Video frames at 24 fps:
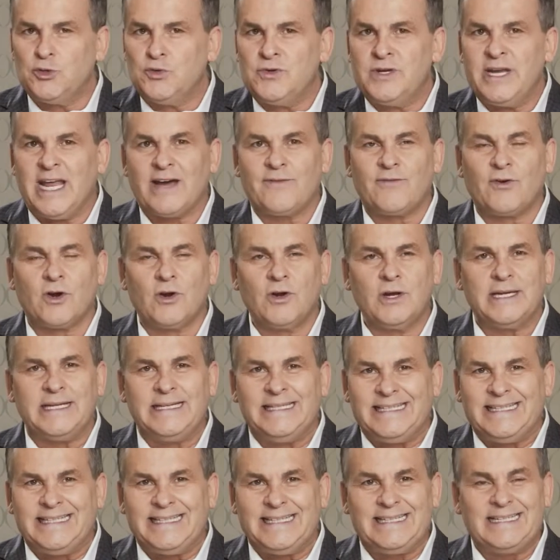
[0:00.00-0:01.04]
you never
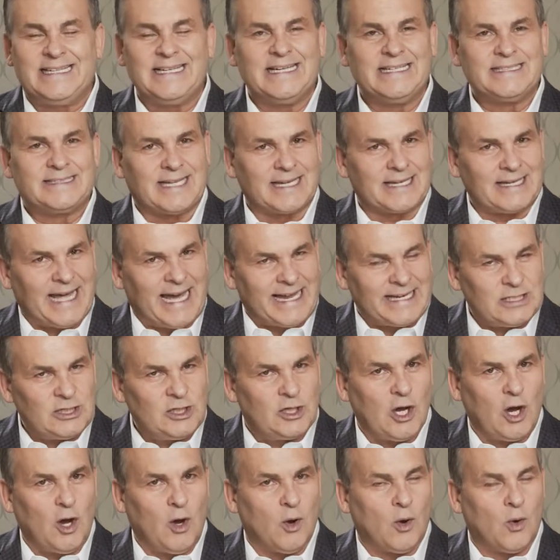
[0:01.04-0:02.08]
need to let
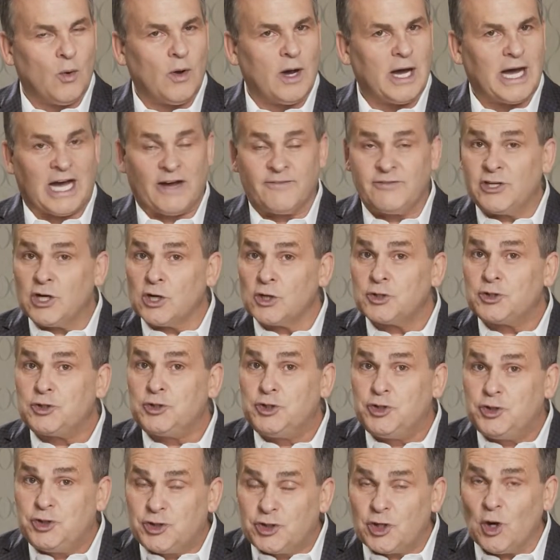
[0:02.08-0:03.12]
go of your
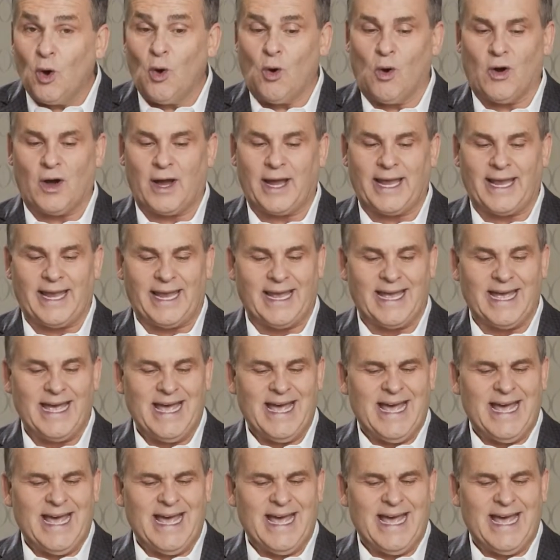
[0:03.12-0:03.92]
joy?